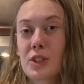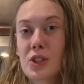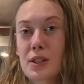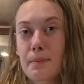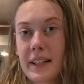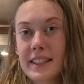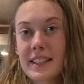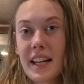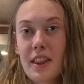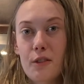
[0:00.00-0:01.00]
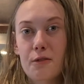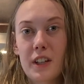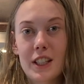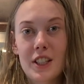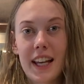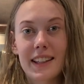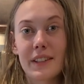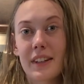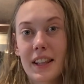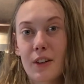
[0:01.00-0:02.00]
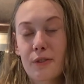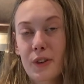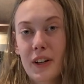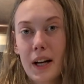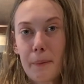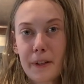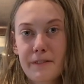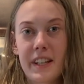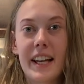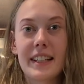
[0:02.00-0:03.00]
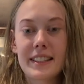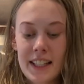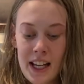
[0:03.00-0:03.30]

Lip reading: just place it in the fridge and leave it there for a couple of days